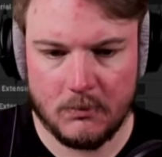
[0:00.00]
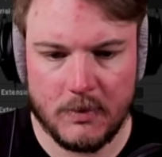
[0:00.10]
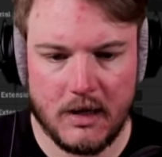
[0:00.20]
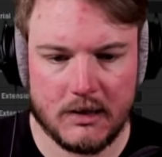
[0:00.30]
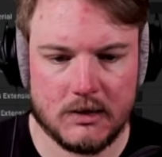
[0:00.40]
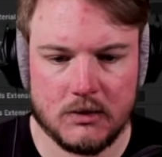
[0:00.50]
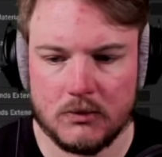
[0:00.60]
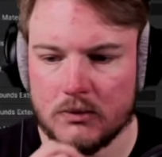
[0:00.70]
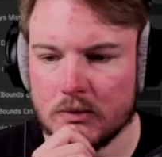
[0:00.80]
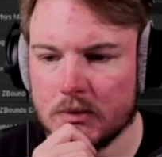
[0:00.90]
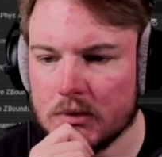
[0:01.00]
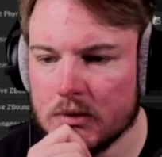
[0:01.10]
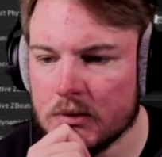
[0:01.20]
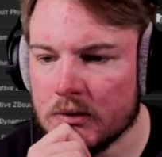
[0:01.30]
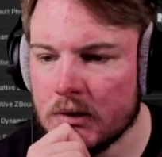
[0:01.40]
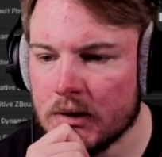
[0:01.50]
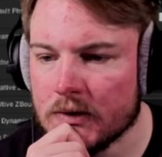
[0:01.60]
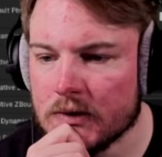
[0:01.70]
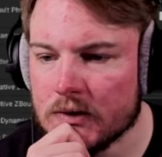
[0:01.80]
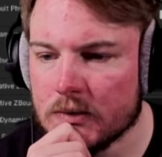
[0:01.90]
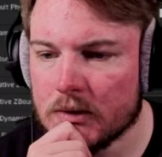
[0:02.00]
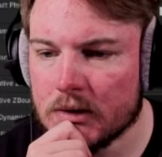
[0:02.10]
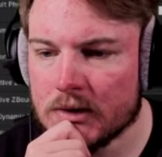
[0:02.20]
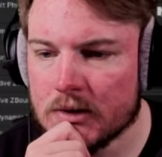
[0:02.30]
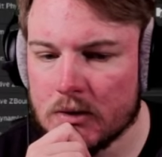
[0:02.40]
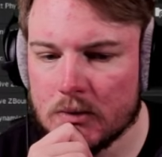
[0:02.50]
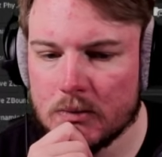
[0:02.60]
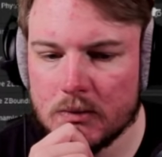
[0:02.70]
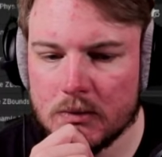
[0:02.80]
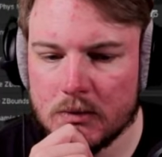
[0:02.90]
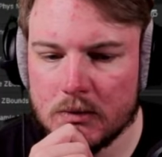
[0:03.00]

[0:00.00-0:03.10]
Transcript: And back to this. Let's go.